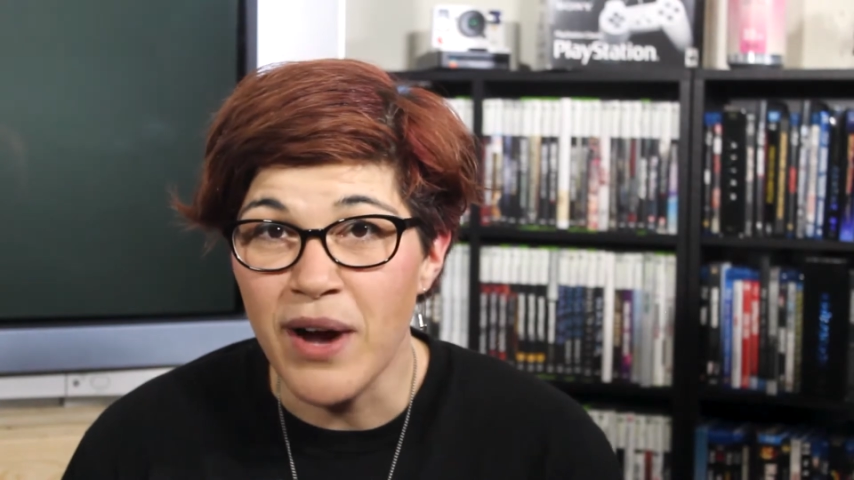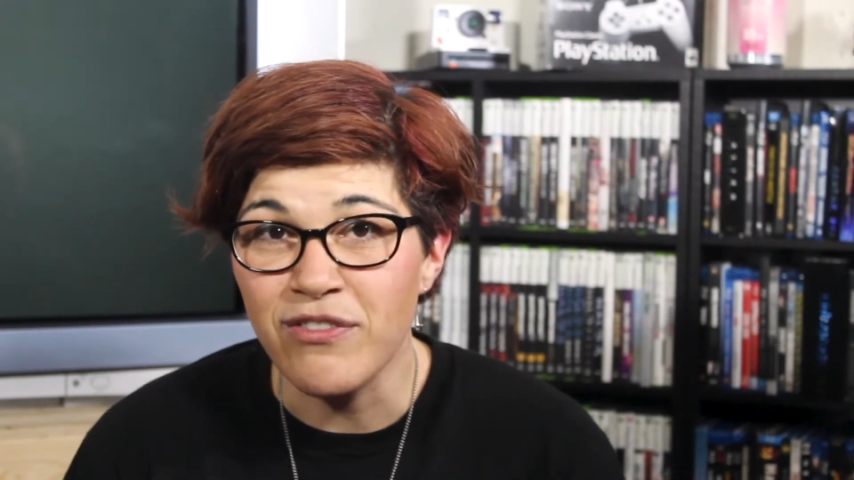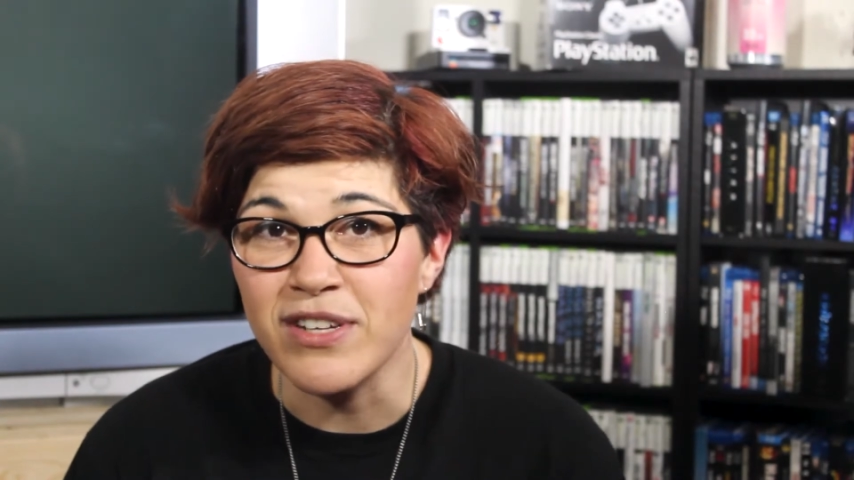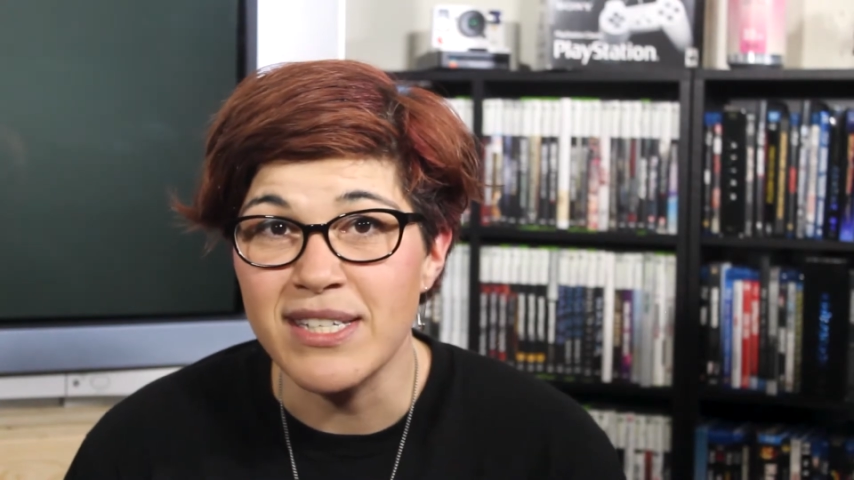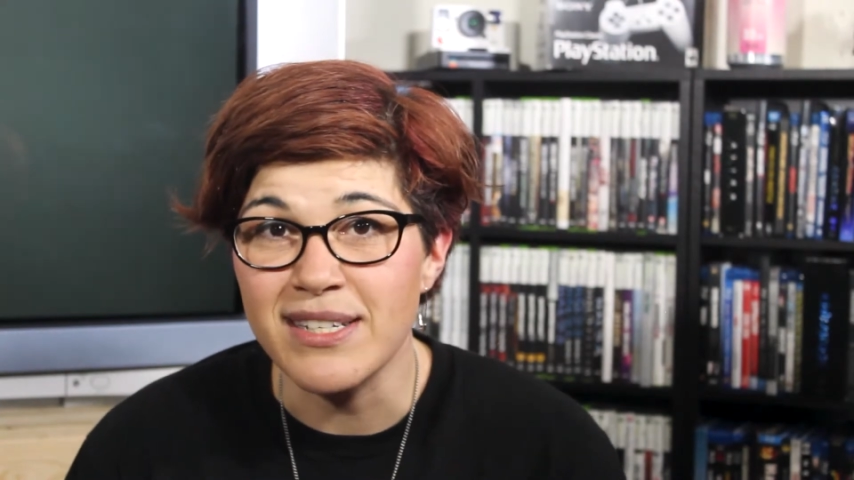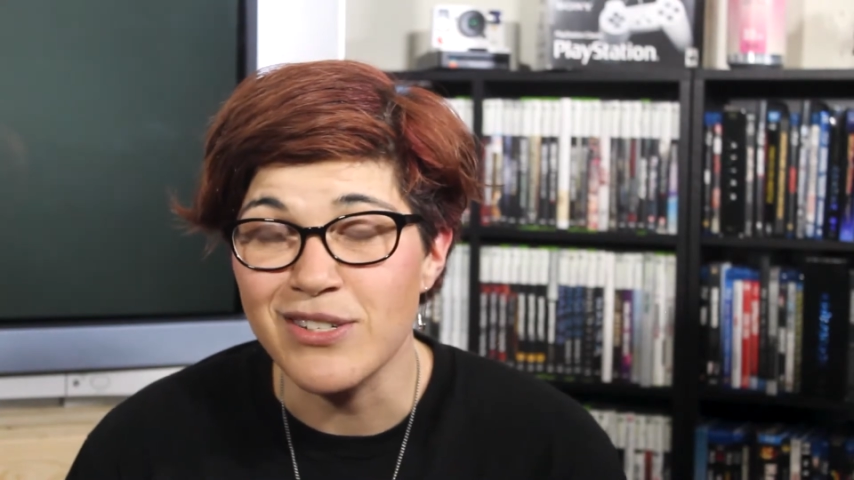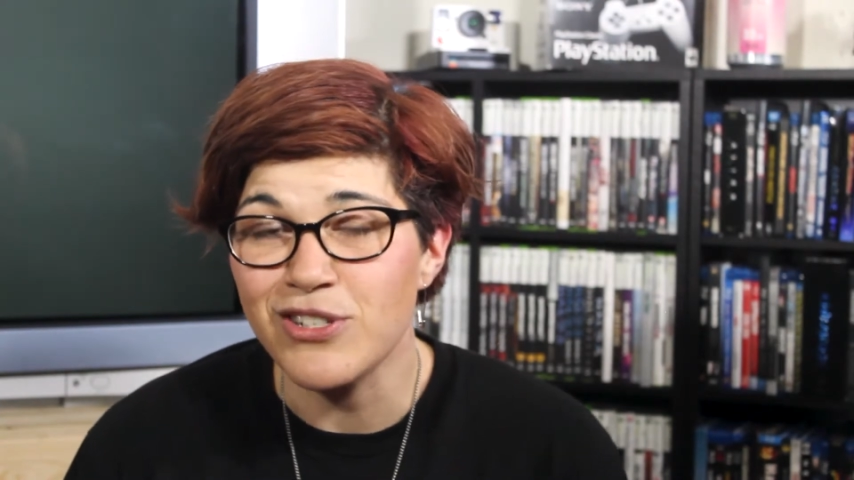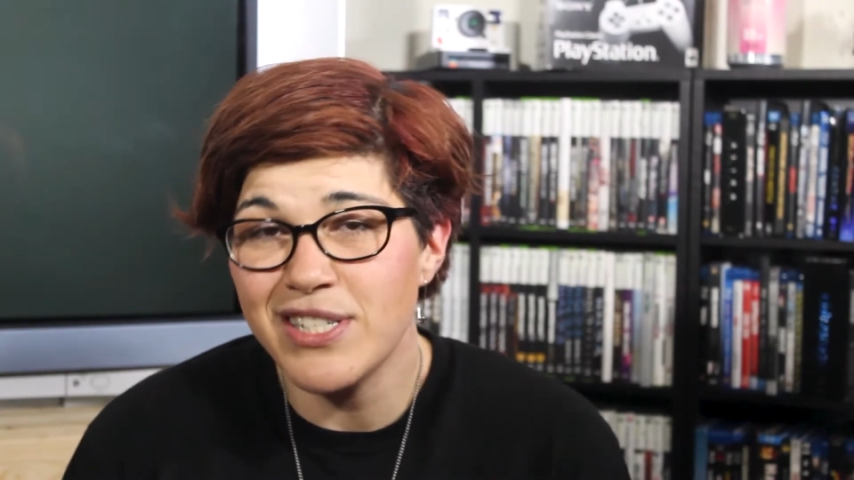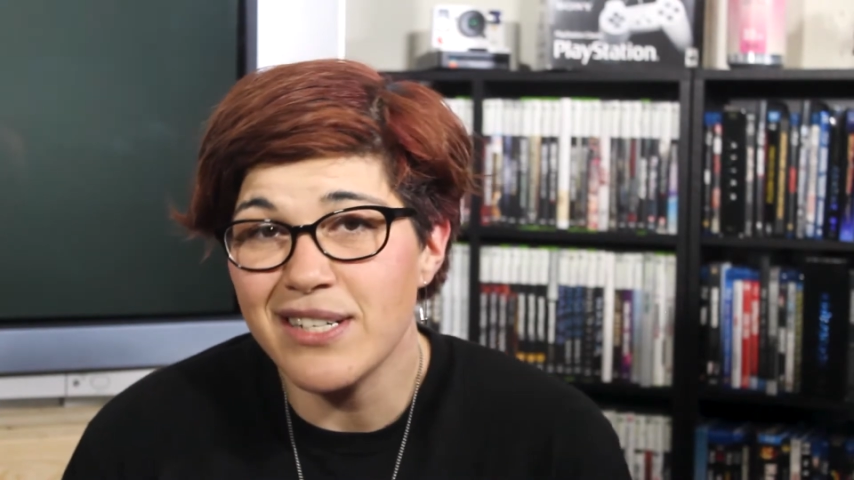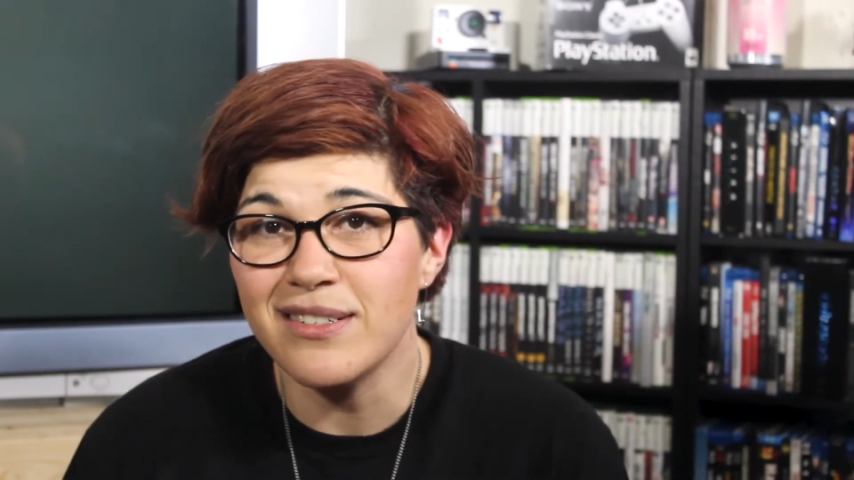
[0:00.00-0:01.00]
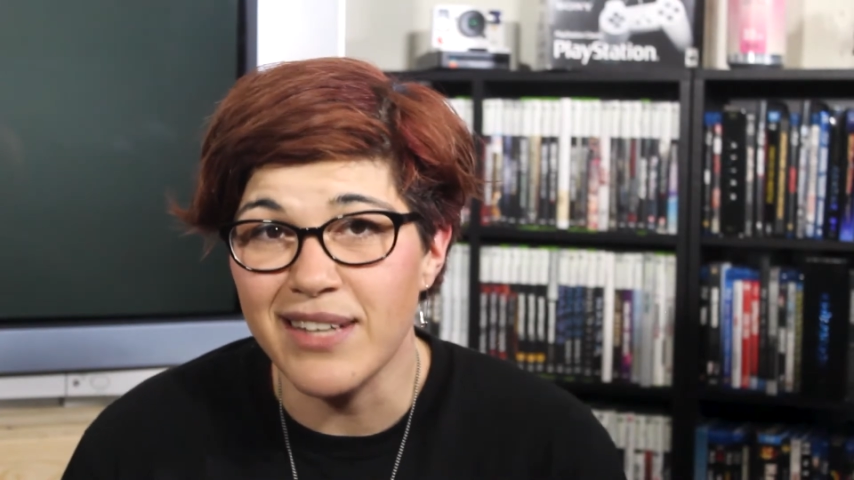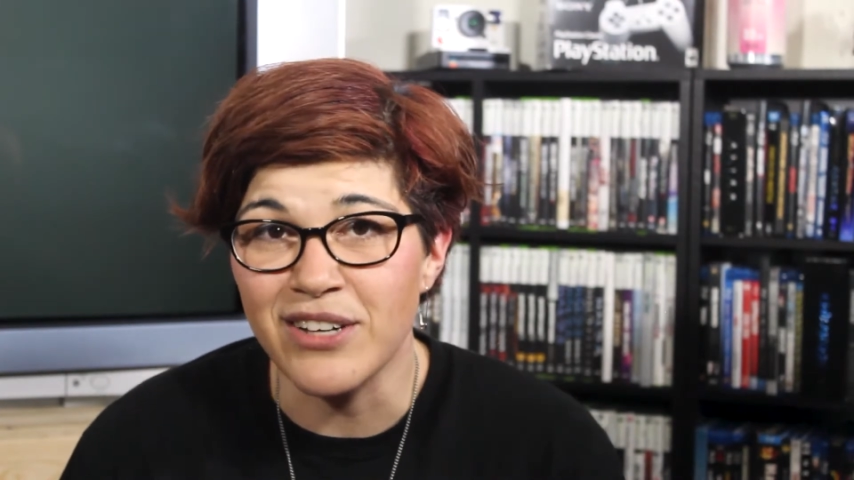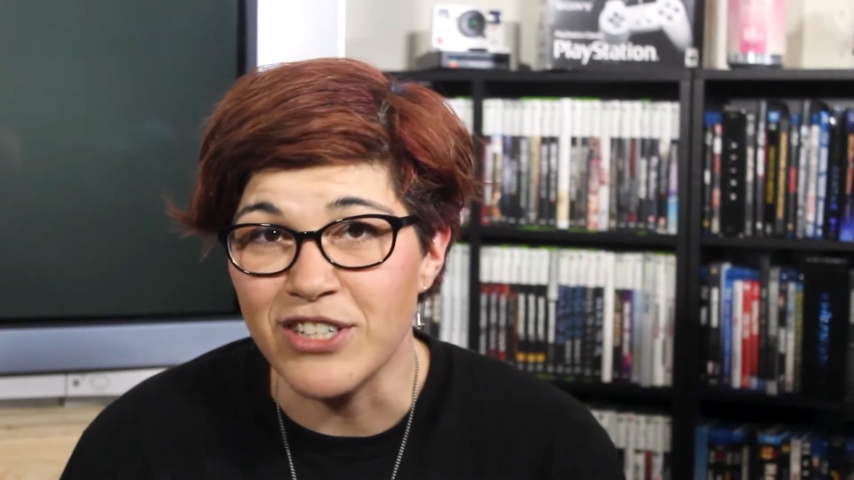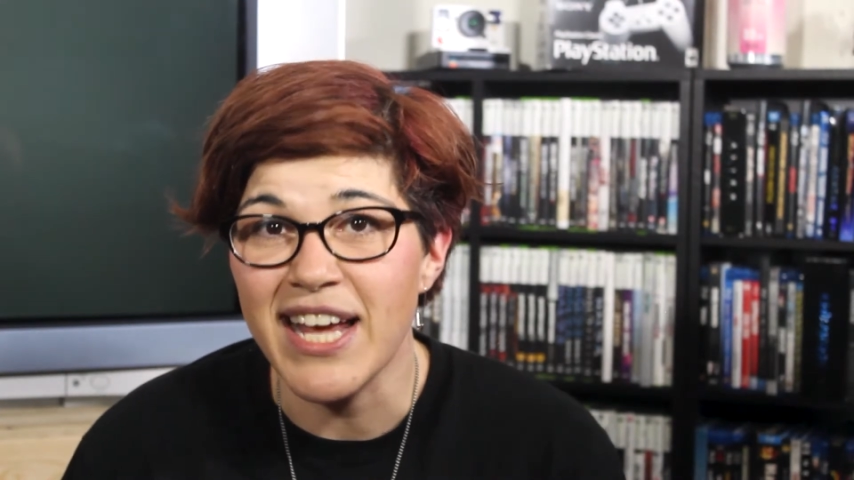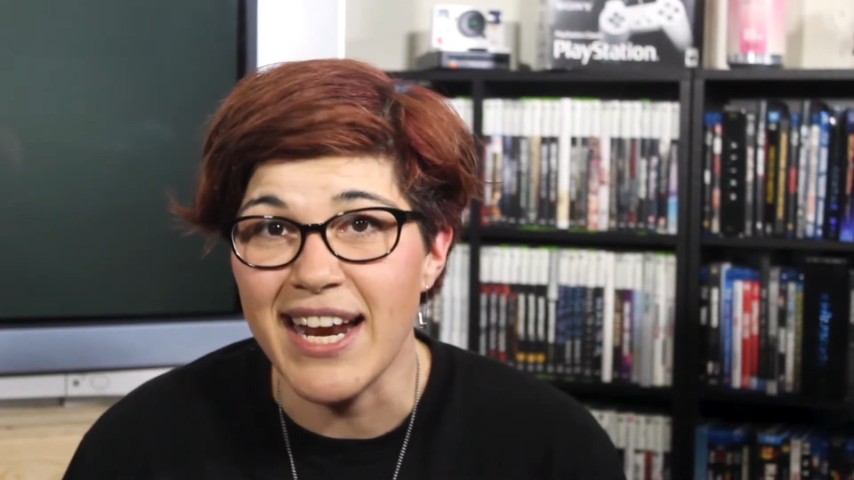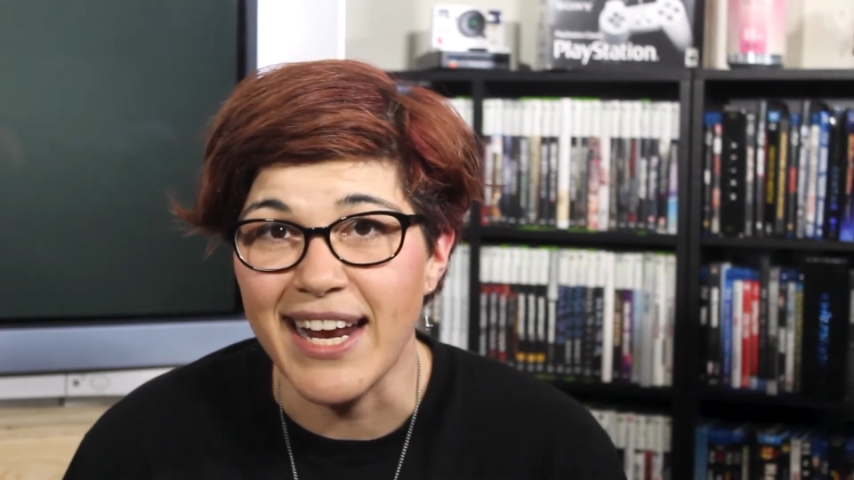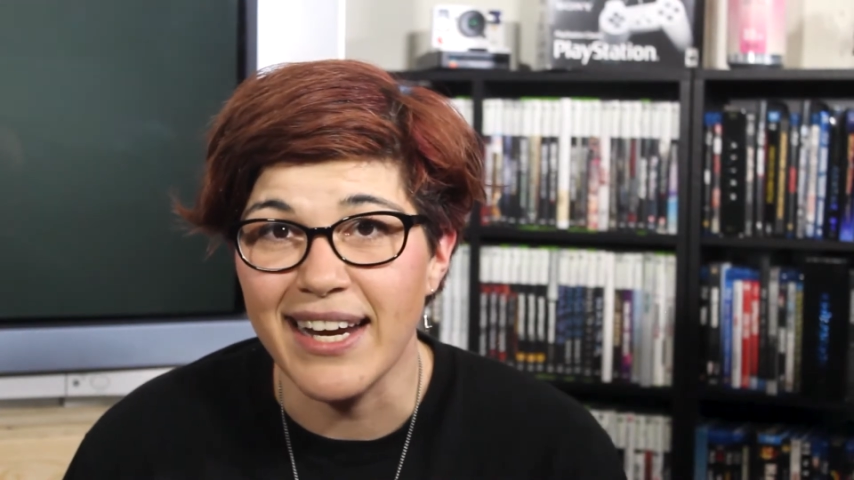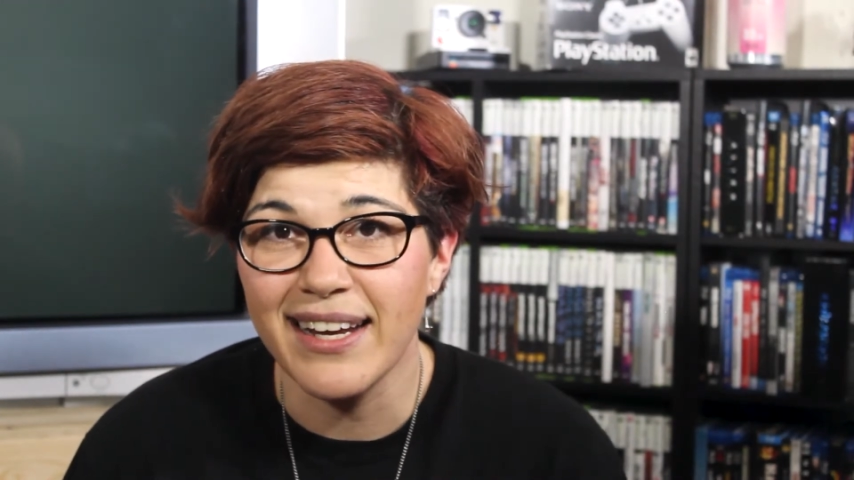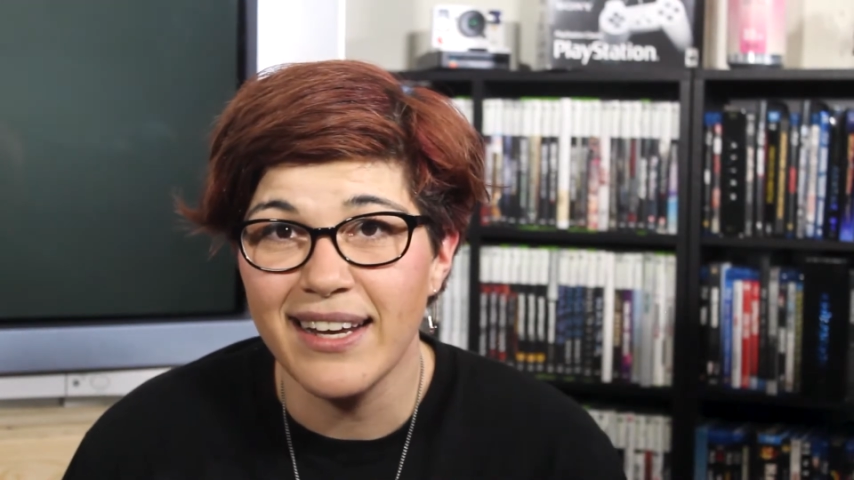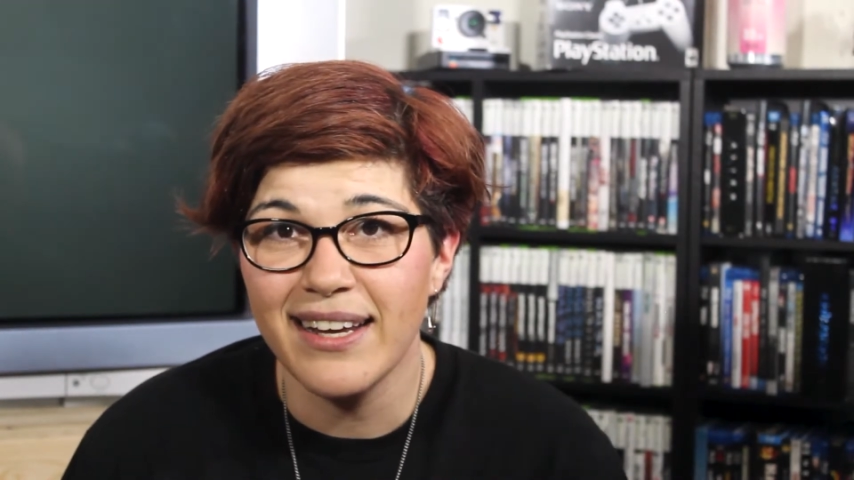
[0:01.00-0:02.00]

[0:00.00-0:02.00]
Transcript: references are still entertaining.